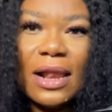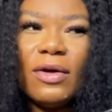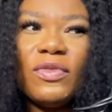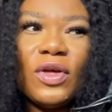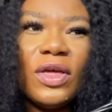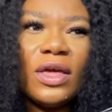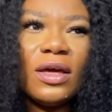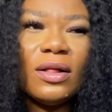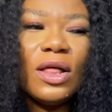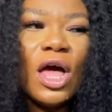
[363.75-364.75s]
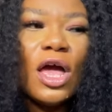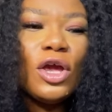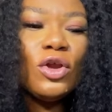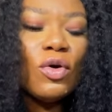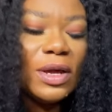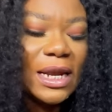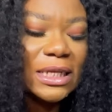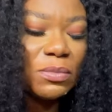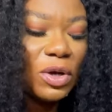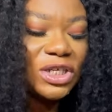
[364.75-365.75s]
I love the heel. You know, in
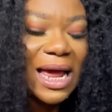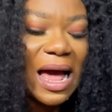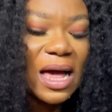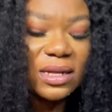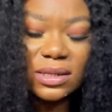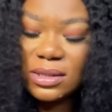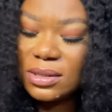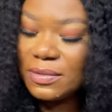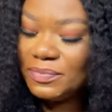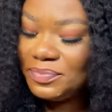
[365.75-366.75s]
as much as